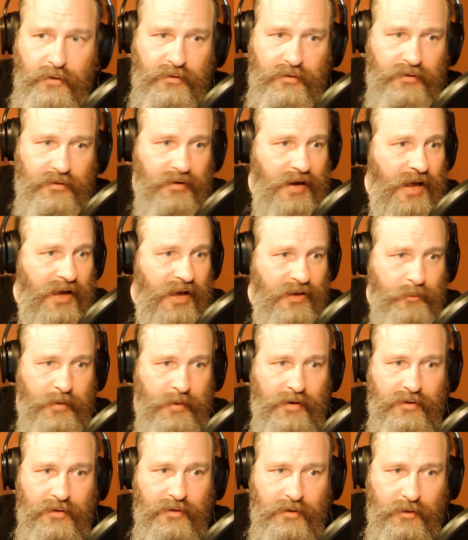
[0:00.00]
is an
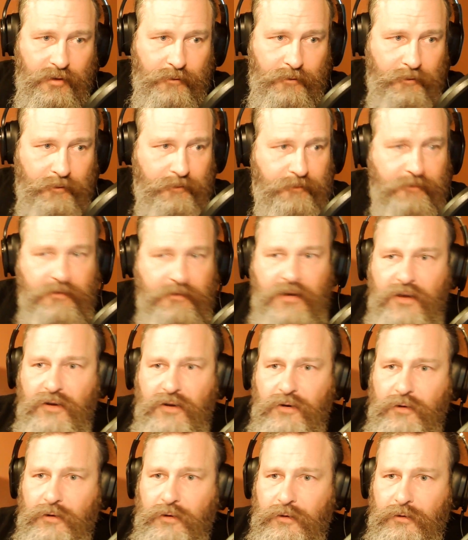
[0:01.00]
aspect of a
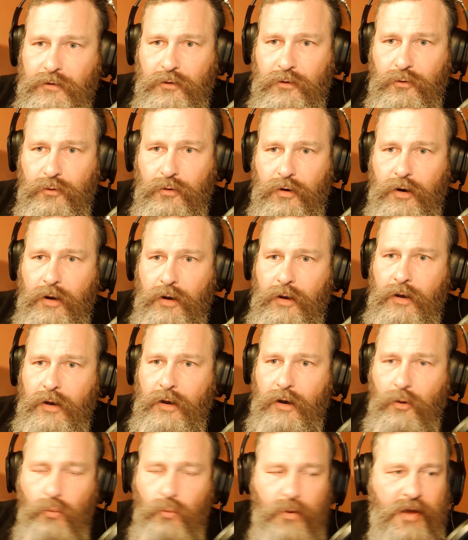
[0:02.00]
field or
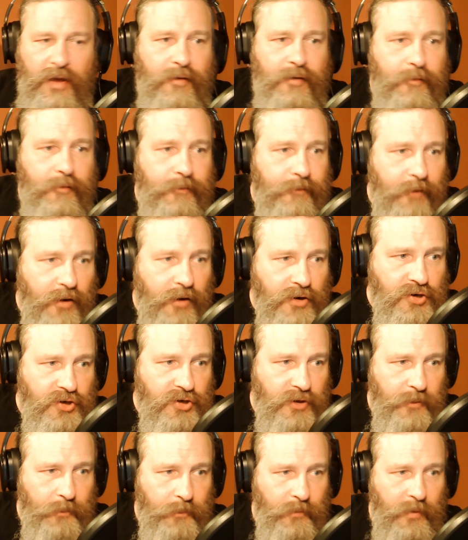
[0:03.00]
a wave
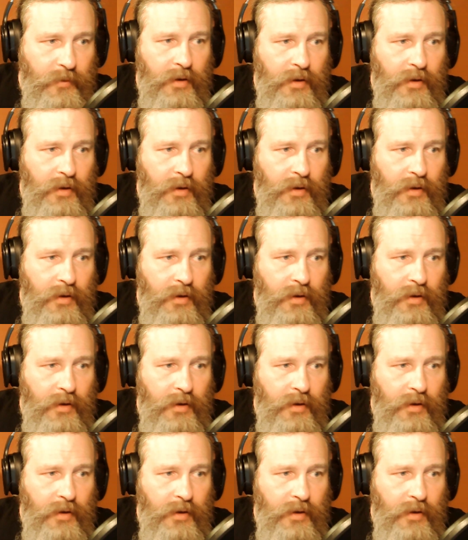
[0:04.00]
function,